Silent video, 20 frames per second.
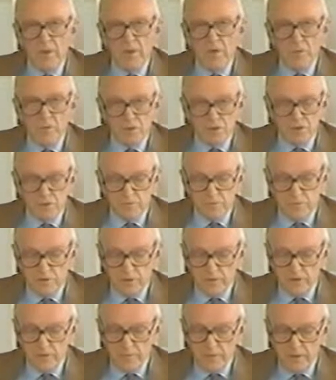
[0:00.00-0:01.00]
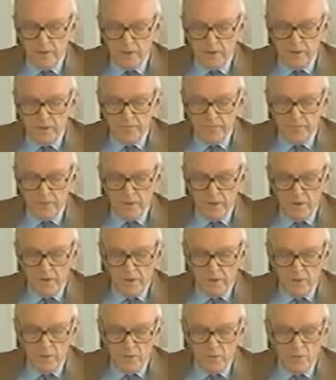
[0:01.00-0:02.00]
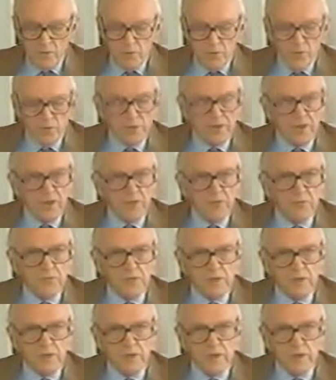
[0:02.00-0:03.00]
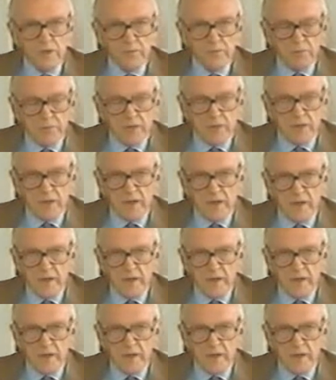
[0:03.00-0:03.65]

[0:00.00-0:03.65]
and what should be done about it? We weren't, therefore, dealing with any